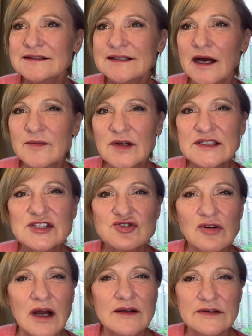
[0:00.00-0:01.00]
I'm not
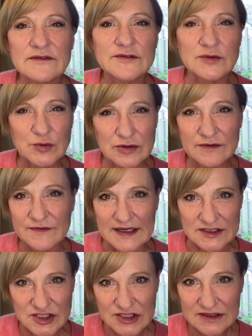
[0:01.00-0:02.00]
striving for
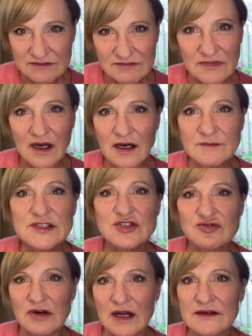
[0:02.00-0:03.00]
perfection. I'm
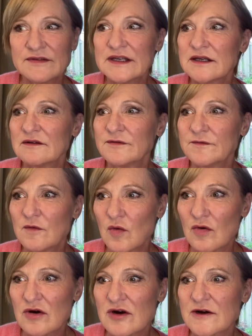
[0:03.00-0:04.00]
striving
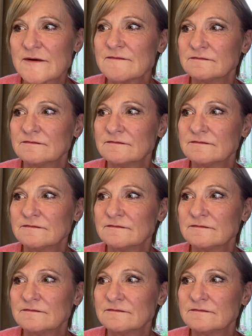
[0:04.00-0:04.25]
for